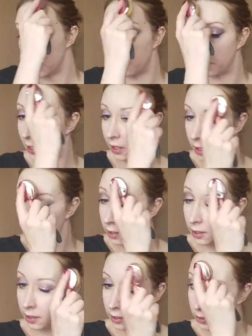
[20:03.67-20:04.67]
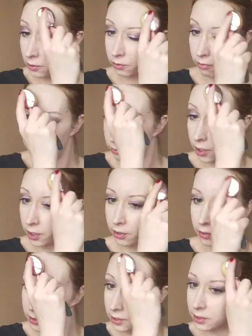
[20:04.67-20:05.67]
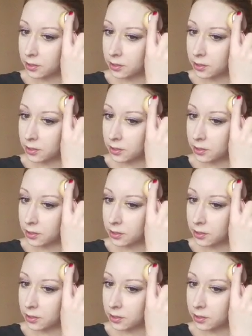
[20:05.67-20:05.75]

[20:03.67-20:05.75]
and I'm like, oh, gross.